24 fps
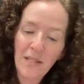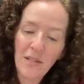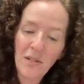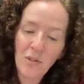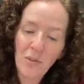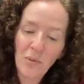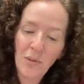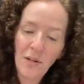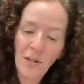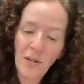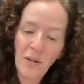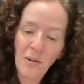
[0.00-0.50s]

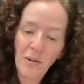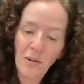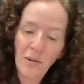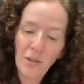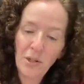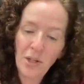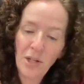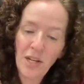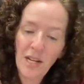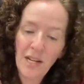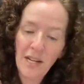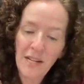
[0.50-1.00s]
Adoring
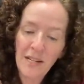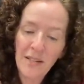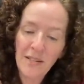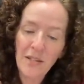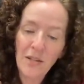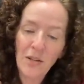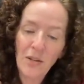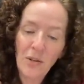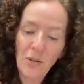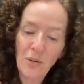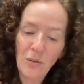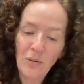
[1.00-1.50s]
Crochet's
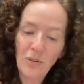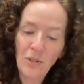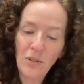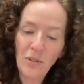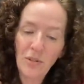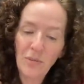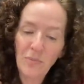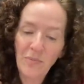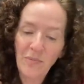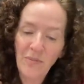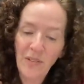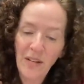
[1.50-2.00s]

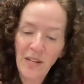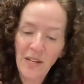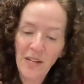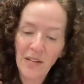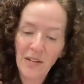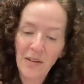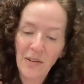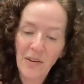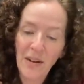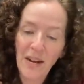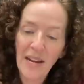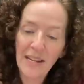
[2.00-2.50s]
YouTube video.